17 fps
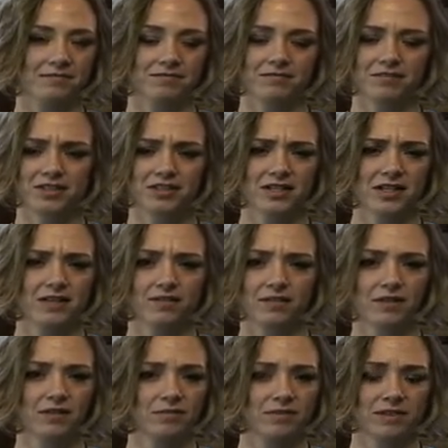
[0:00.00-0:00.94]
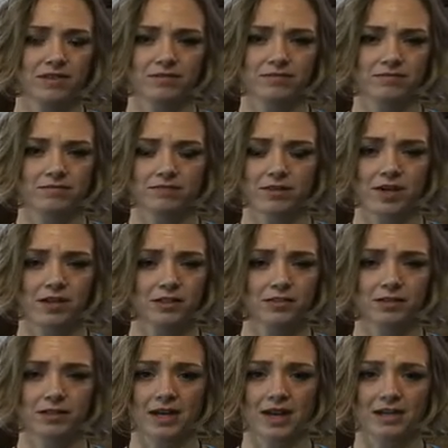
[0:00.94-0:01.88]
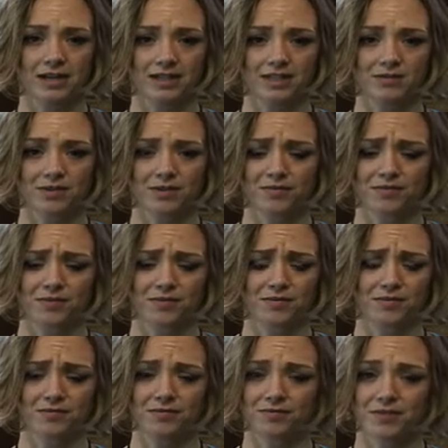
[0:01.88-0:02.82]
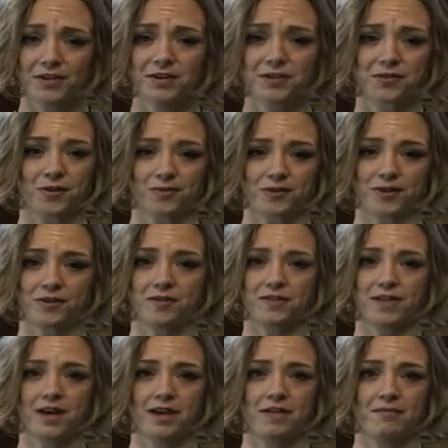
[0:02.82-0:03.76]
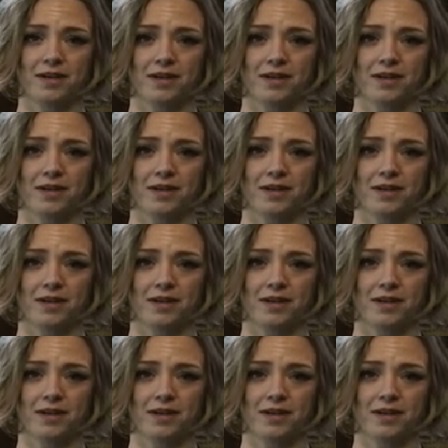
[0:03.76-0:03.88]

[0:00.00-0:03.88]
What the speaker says: just said a little bit of talk to a guy next to me for a very short period of time,